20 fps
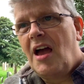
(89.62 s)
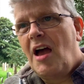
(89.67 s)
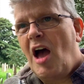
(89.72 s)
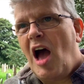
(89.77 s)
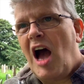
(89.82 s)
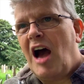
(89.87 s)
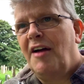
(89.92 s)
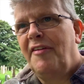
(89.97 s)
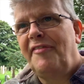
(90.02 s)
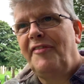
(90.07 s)

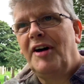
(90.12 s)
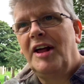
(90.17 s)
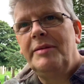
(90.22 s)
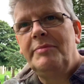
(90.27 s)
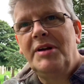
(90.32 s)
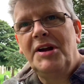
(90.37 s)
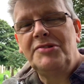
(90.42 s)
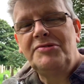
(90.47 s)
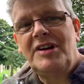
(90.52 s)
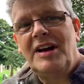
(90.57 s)
I find them
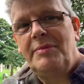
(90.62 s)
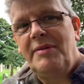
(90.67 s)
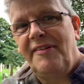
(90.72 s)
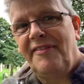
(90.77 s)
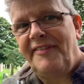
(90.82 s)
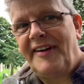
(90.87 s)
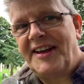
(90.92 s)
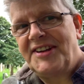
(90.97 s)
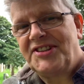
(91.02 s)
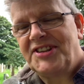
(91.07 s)
incredibly
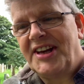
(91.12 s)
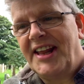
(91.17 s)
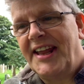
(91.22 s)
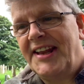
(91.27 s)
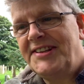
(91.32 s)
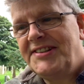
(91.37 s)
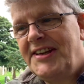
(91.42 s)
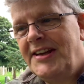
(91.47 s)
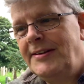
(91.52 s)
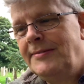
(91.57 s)

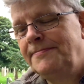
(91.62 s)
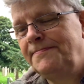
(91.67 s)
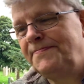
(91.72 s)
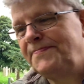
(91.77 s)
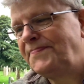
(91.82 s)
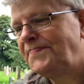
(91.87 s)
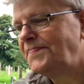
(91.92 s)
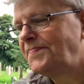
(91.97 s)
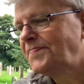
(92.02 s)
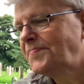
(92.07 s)
fascinating.
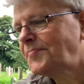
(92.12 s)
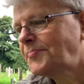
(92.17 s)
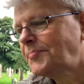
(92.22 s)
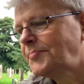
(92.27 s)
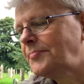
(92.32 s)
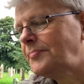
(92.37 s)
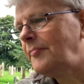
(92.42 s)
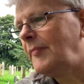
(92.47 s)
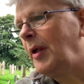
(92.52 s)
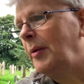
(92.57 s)

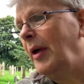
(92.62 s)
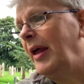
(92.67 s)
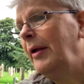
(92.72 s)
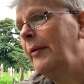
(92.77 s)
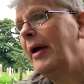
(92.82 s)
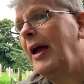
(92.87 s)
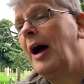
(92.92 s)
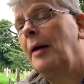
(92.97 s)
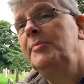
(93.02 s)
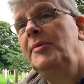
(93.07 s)

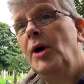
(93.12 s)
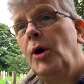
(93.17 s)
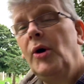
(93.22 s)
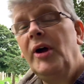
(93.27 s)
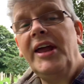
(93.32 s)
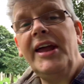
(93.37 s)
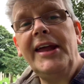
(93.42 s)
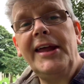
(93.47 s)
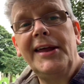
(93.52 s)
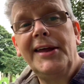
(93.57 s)
Anyway, I'm not
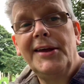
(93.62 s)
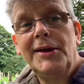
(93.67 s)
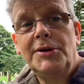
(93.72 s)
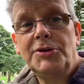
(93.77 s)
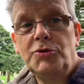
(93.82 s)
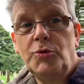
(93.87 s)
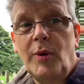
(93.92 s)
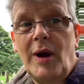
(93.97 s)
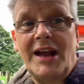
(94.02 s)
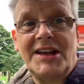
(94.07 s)
here
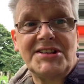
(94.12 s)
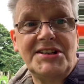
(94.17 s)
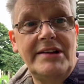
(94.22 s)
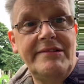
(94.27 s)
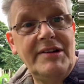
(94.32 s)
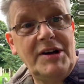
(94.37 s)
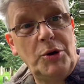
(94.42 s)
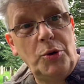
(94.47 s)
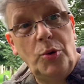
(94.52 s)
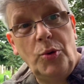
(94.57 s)
to wax
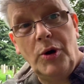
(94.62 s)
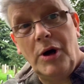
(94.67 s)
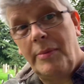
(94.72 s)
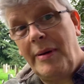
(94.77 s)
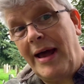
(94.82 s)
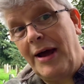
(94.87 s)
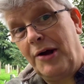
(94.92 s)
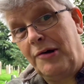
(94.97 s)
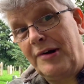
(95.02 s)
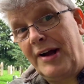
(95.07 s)
lyrical
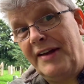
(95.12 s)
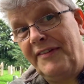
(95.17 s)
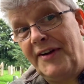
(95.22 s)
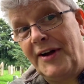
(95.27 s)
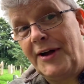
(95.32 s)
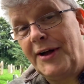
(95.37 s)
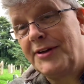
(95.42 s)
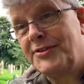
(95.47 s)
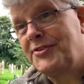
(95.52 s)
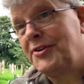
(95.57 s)
about
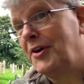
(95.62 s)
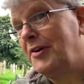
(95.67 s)
graveyards and